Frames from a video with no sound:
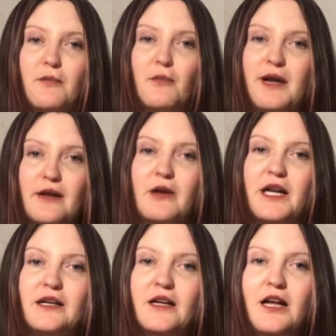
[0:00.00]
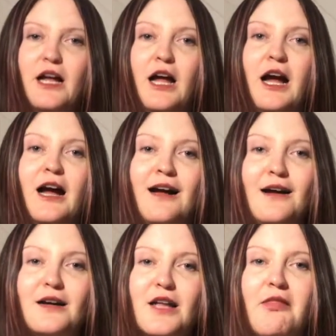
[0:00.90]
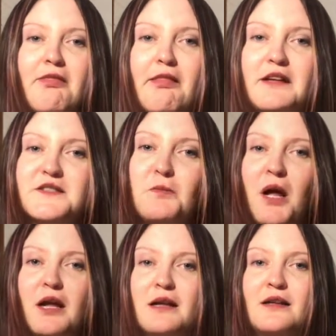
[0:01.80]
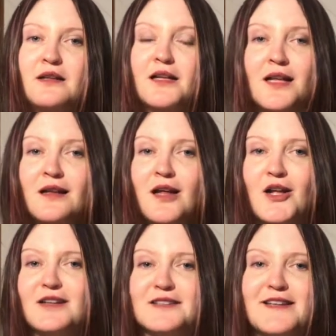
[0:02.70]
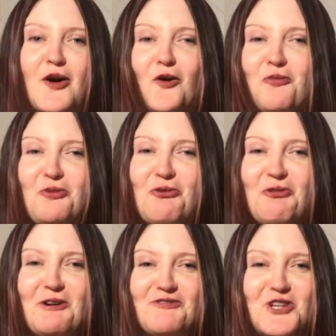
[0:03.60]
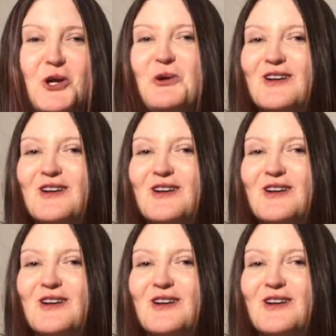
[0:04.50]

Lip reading: But anyway, that's my terrible review.